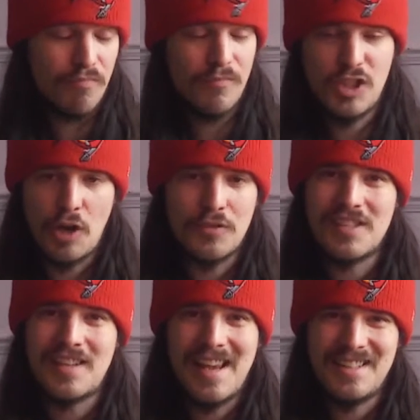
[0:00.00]
Jones's
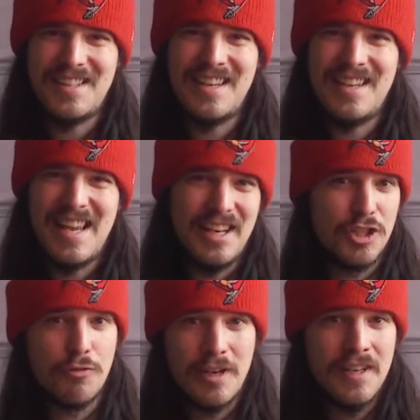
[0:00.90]
case, the
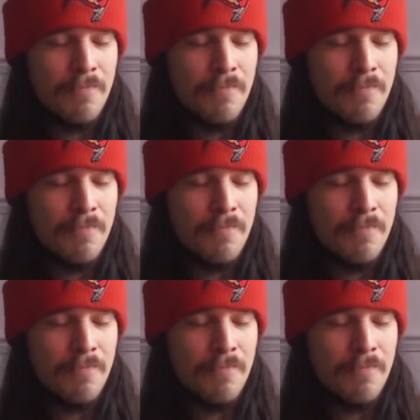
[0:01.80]
injury.